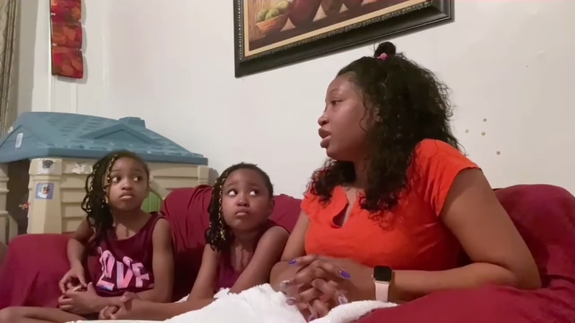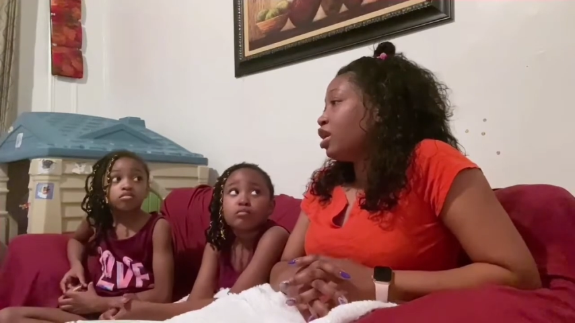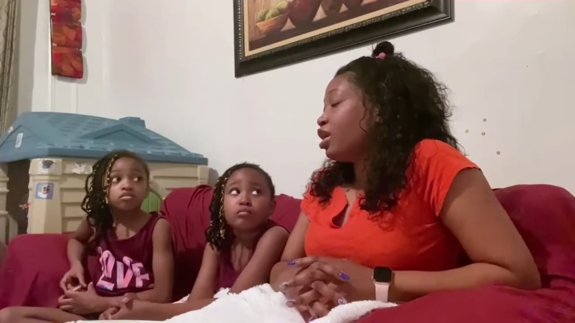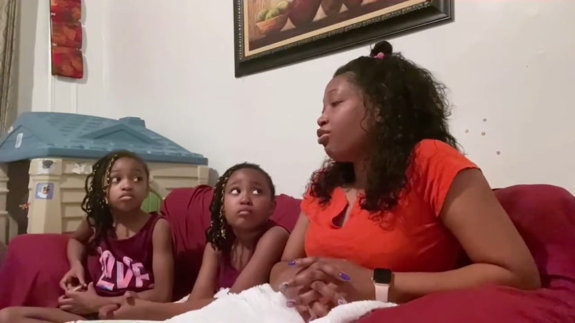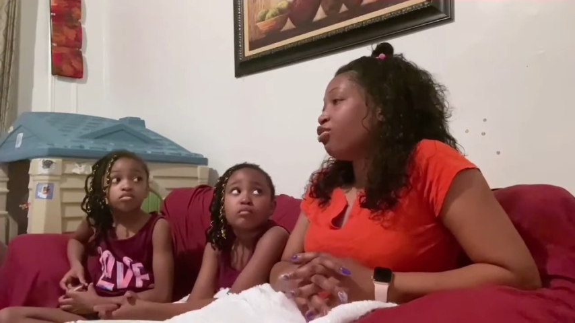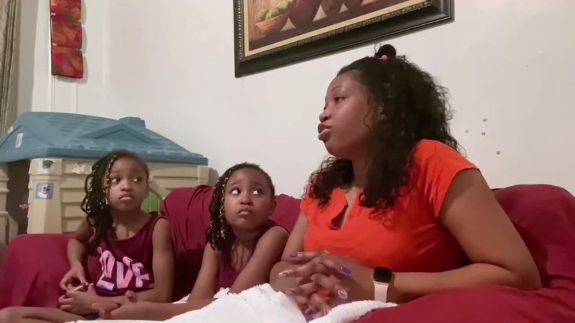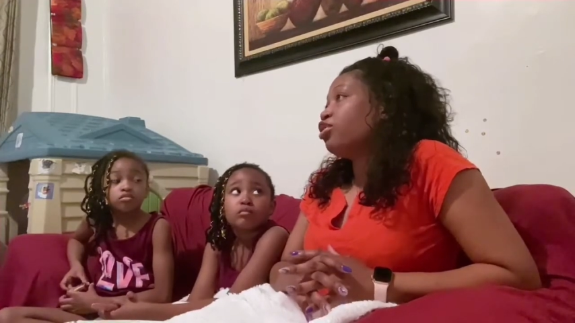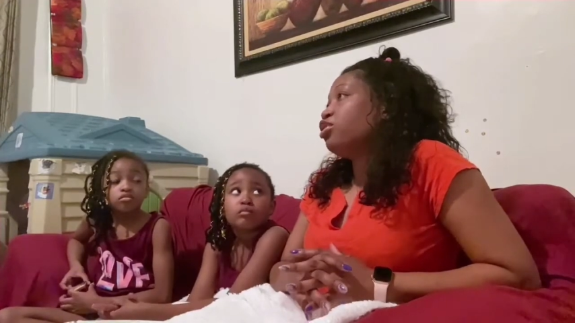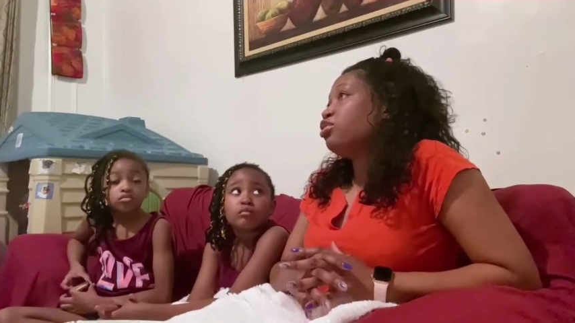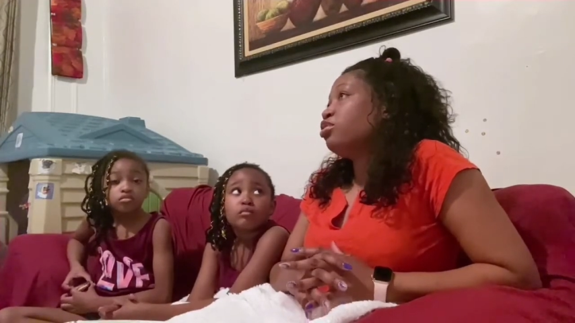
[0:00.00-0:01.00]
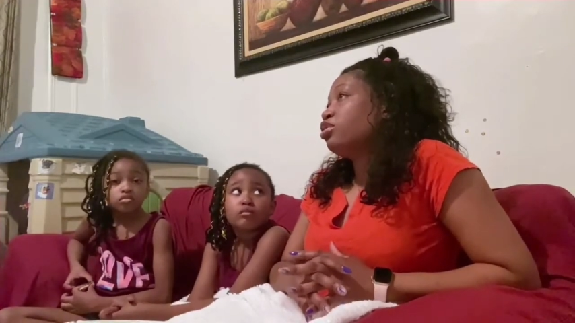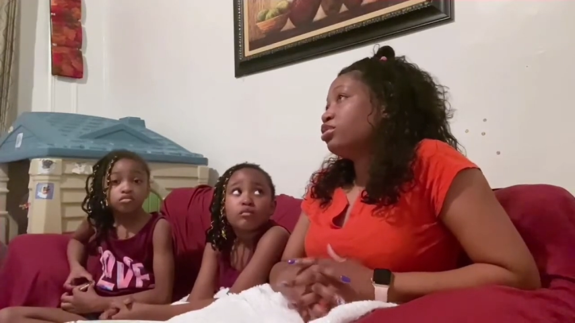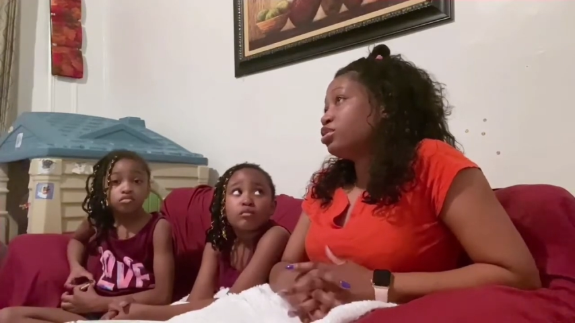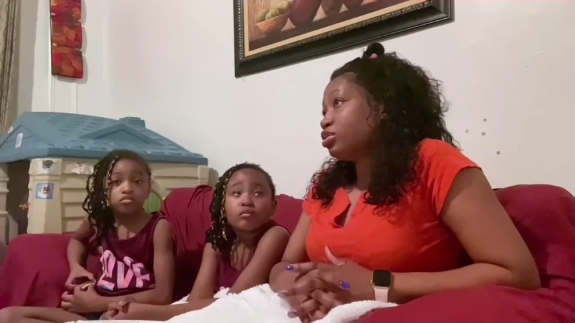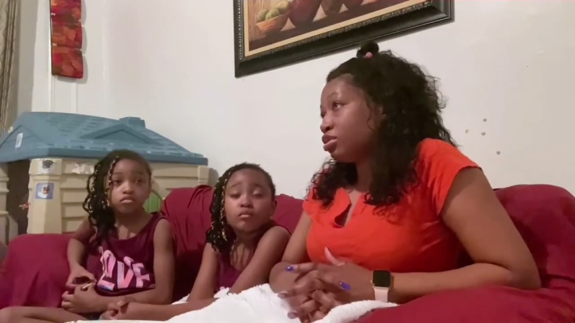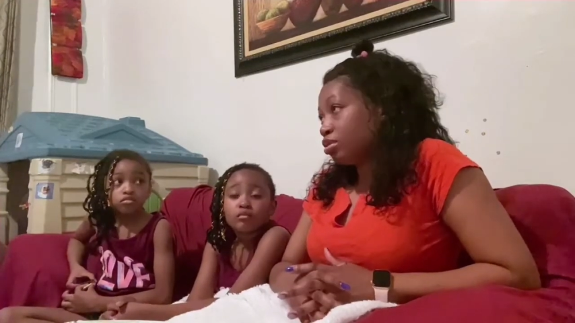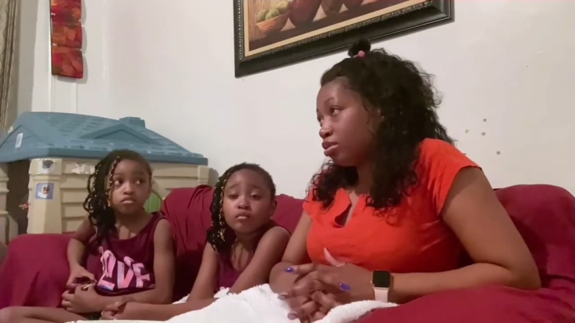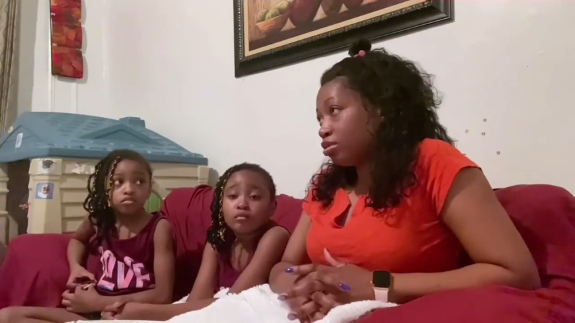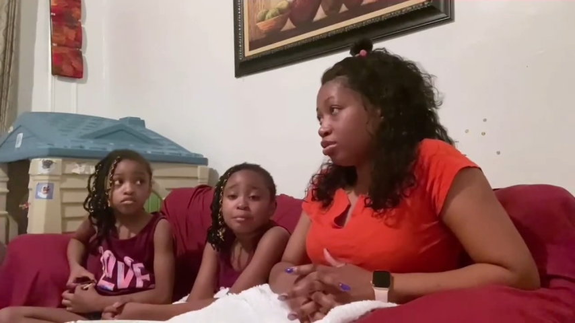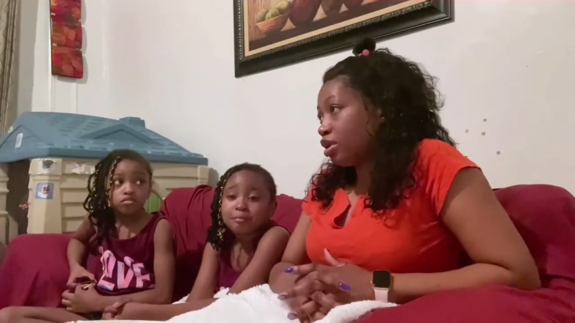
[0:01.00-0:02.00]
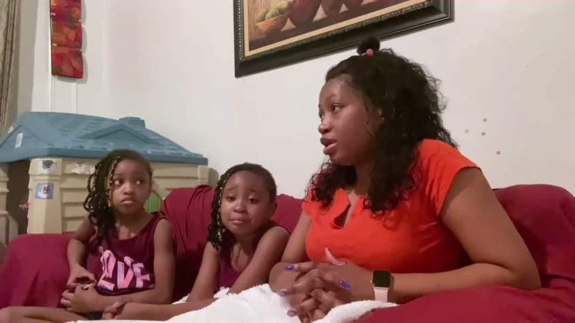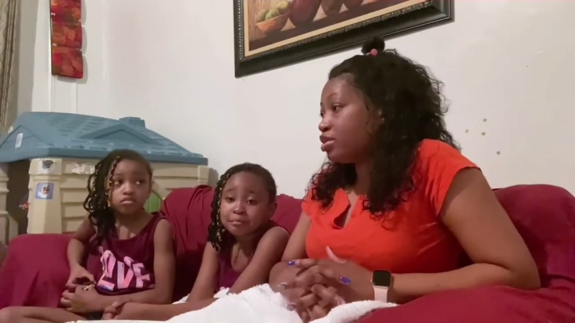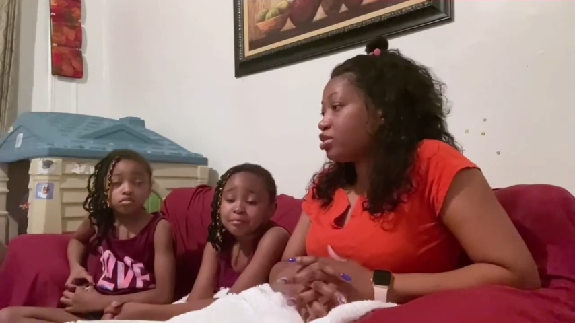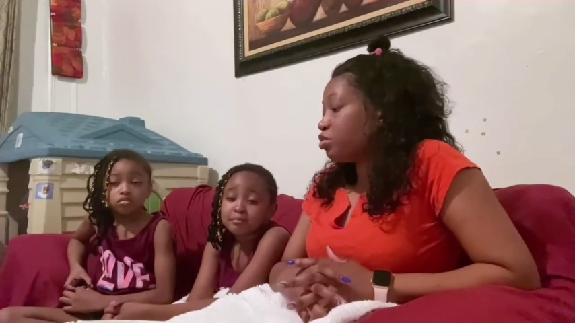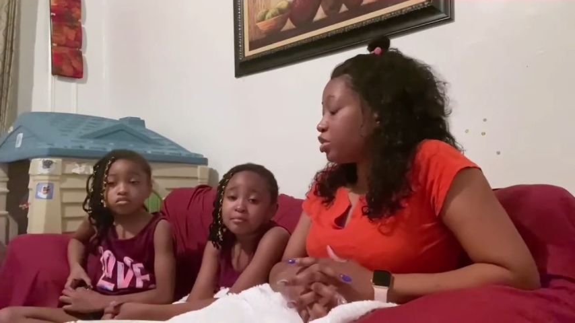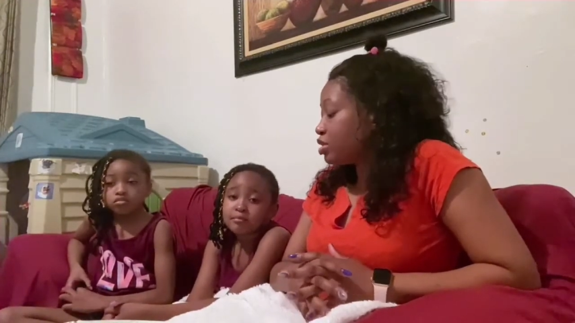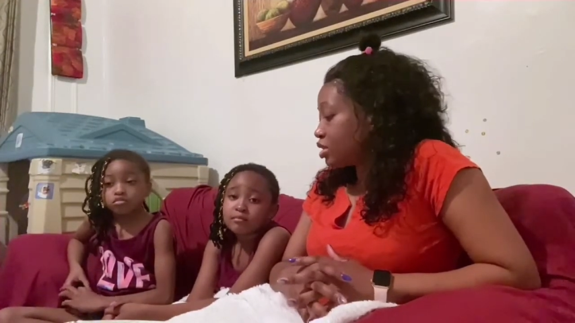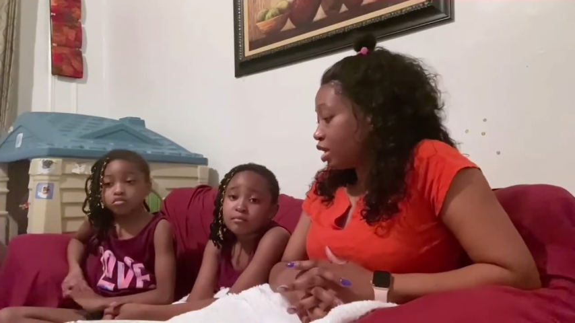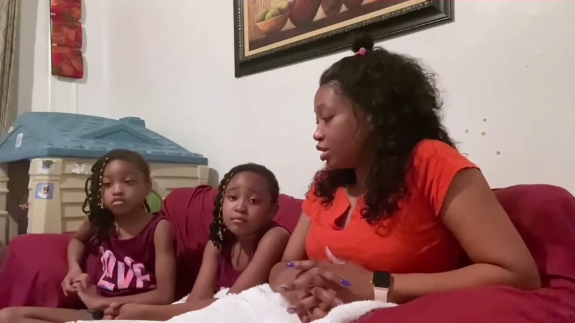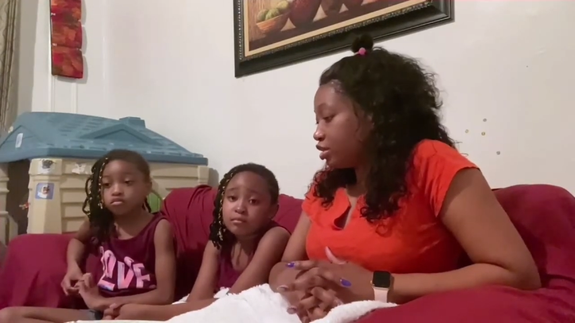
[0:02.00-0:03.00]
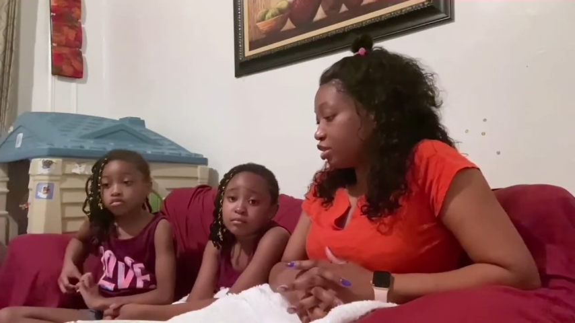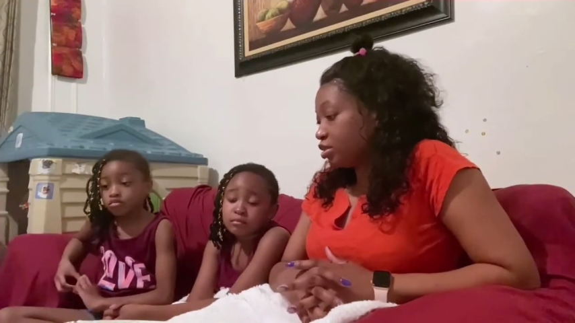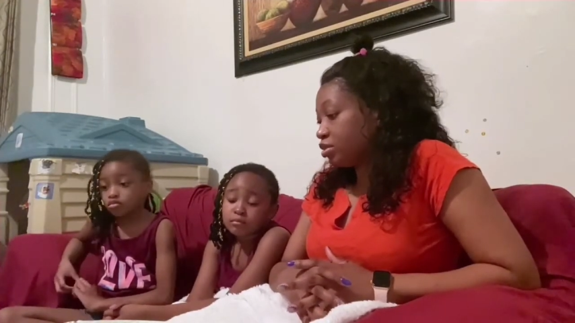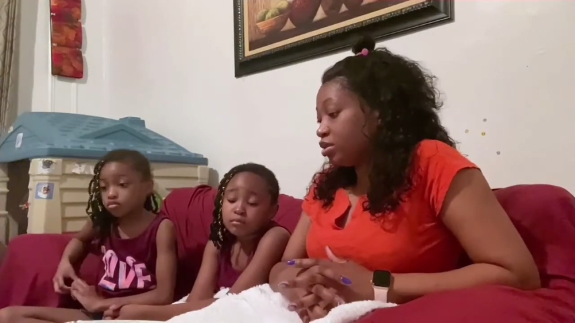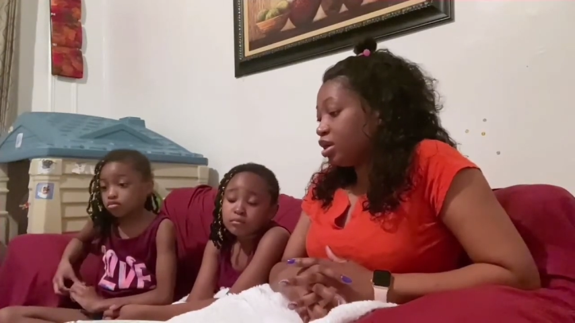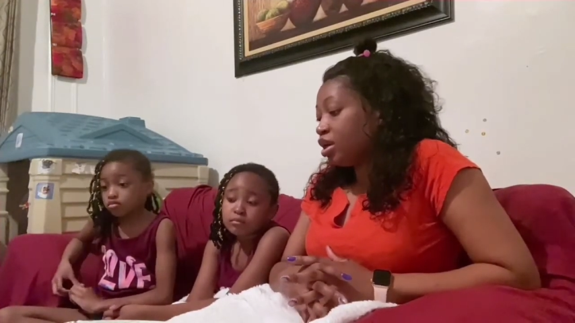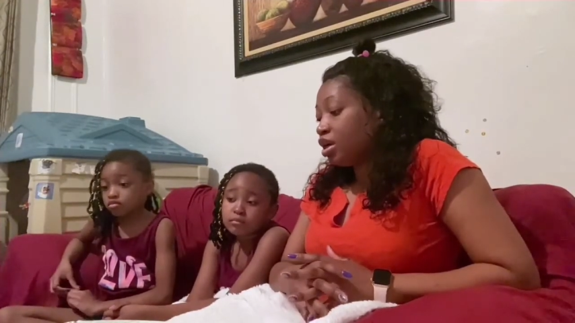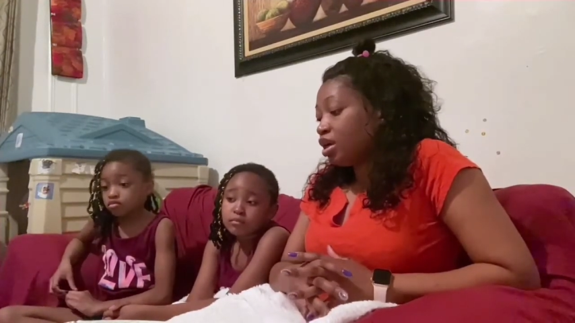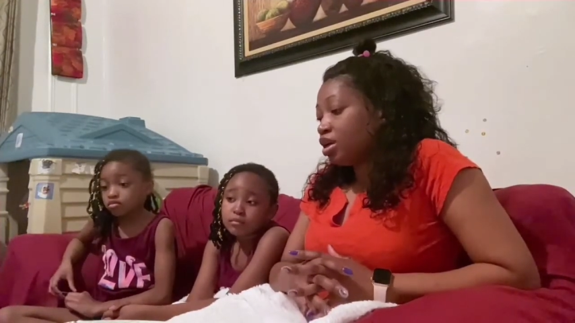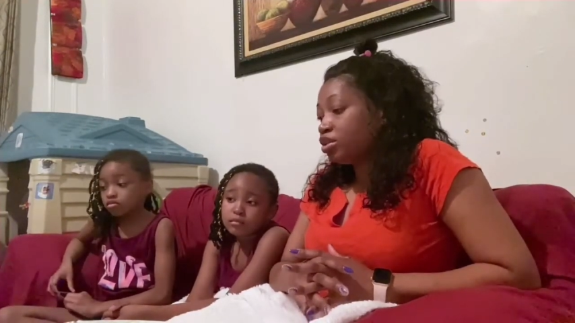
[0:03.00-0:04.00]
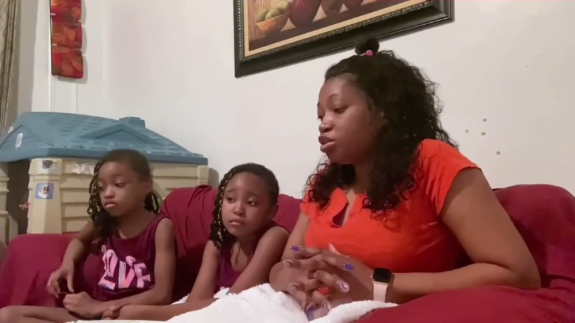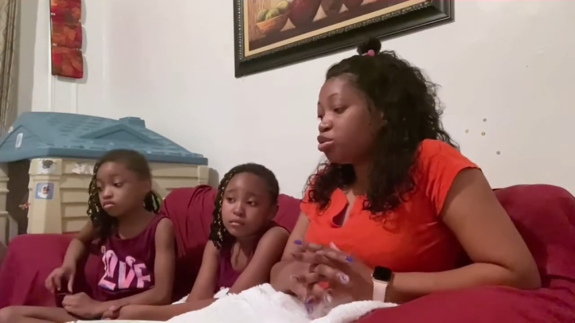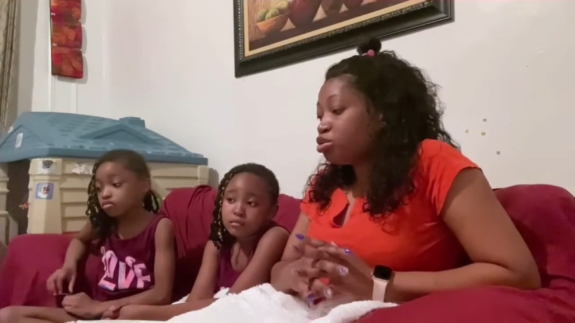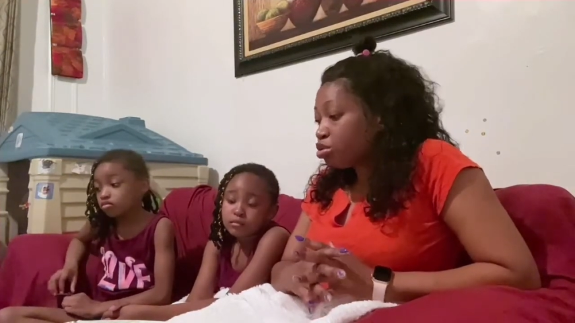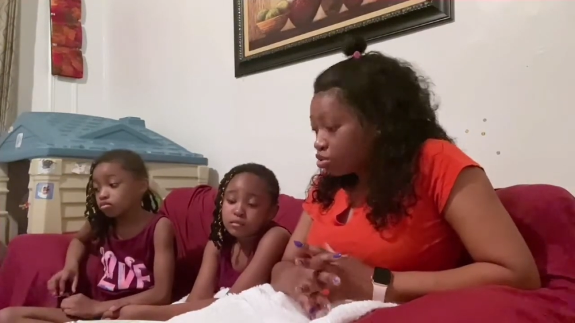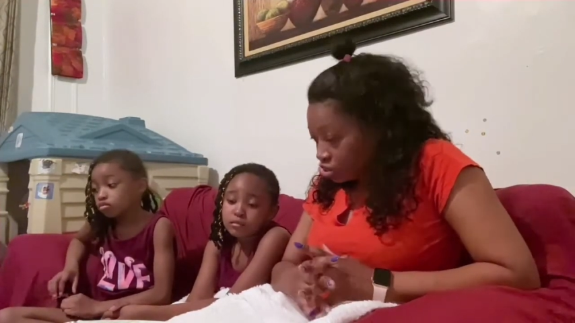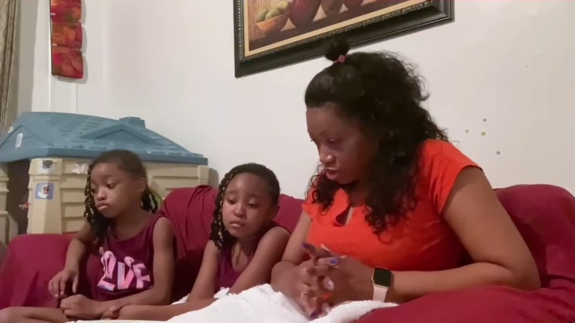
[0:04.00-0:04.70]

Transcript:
Speaker 1: if you go to school and someone tells you to do